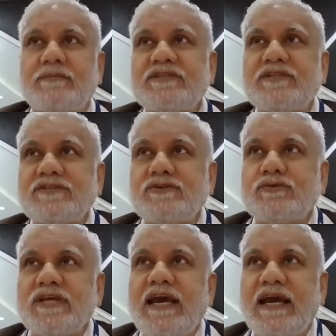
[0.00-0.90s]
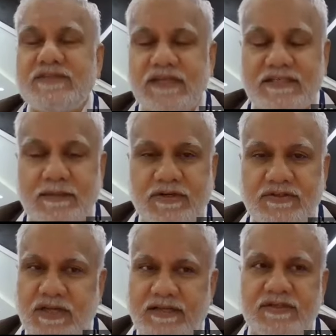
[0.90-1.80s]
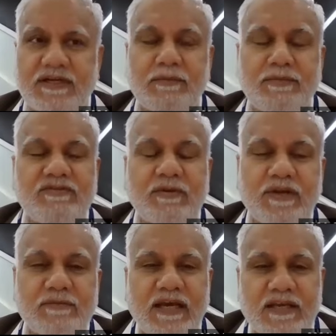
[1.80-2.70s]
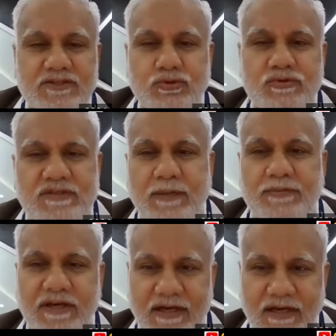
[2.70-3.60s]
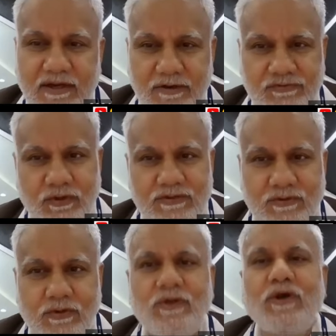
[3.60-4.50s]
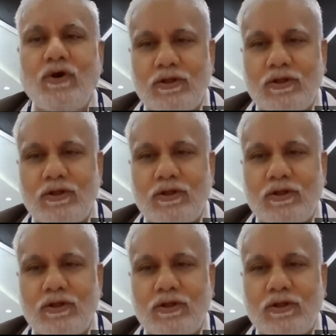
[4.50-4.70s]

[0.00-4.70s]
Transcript: Best is to say acid suppression. Acid can be suppressed by H2 receptor antagonists also,